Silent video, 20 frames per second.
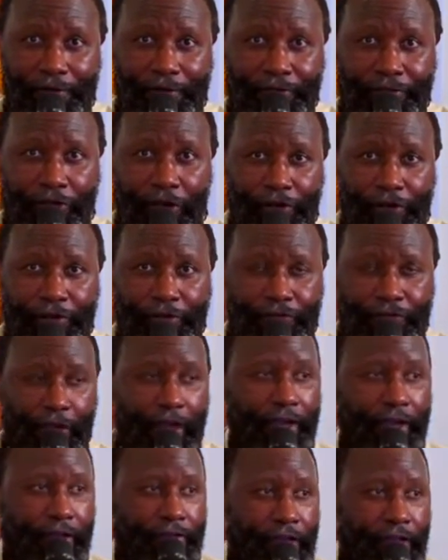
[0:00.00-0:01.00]
And John is
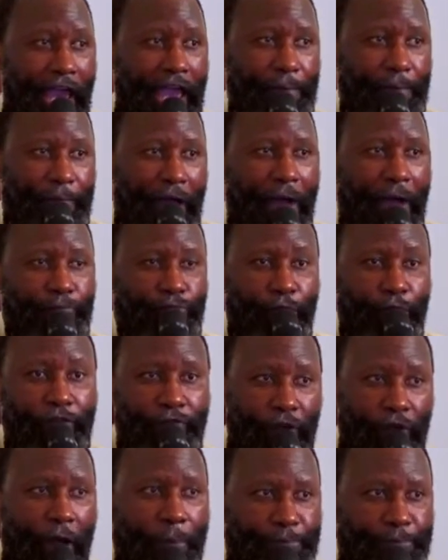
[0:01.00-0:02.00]
saying a time comes
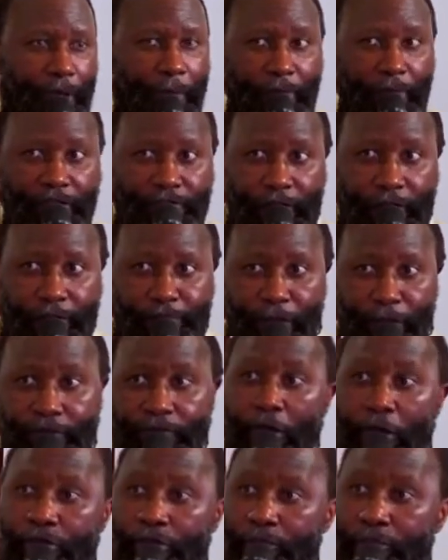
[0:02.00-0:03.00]
when rapture must take place.
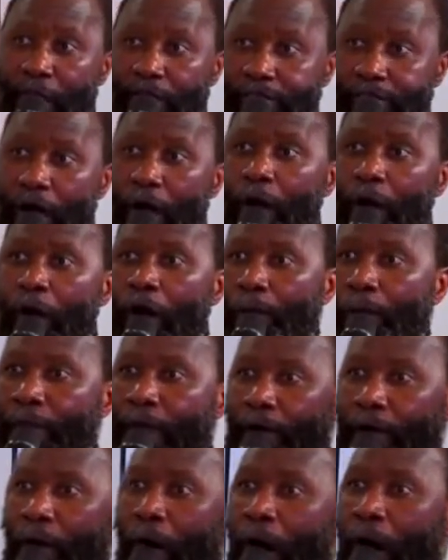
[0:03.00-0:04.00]
You must now go
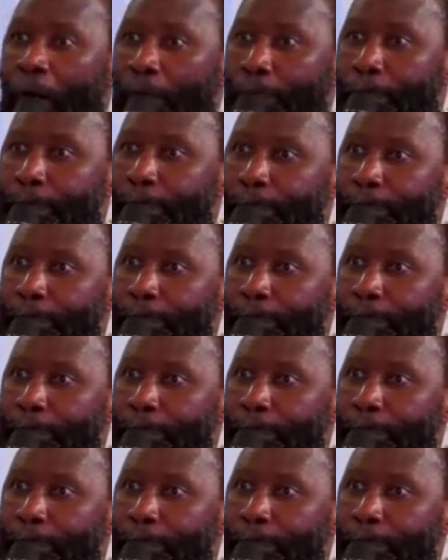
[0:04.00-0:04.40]
back home.